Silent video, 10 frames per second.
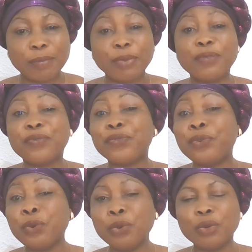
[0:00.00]
be
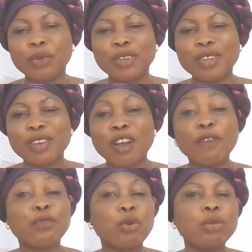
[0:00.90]
full
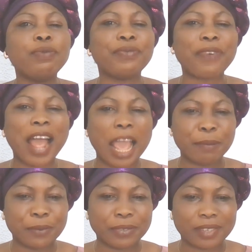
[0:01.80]
of good
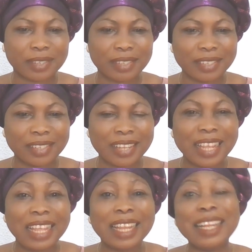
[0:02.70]
vibes.
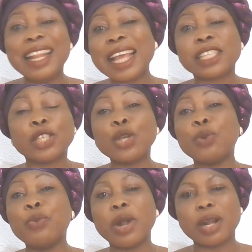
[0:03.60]
Let
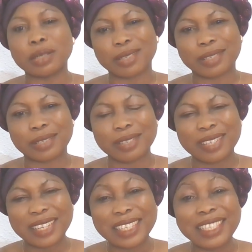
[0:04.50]
your words
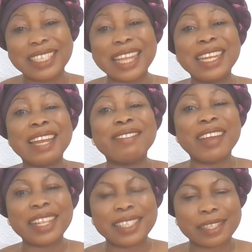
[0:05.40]

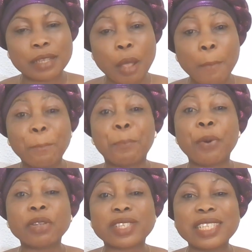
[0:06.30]
generate
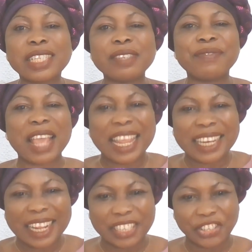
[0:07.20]
positive
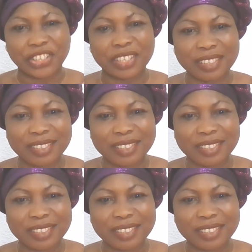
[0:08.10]
energy.